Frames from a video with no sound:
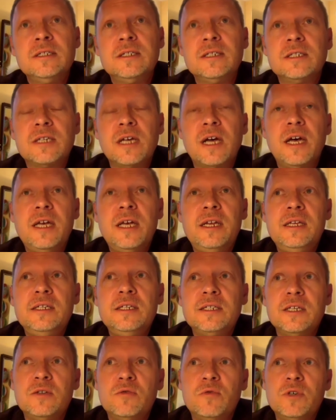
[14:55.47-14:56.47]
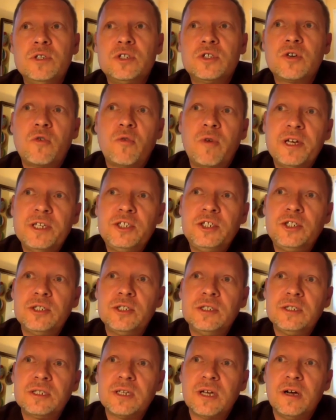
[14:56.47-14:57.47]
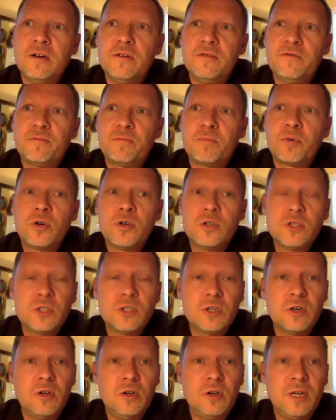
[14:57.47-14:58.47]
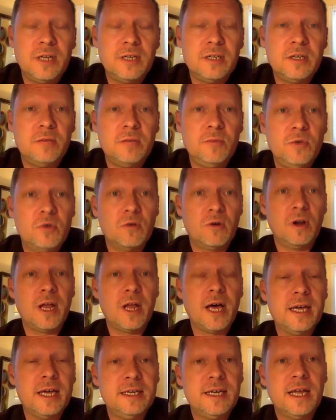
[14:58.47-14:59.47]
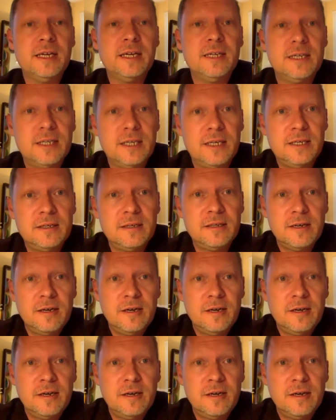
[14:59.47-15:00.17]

societies in which questions of personal and communal identity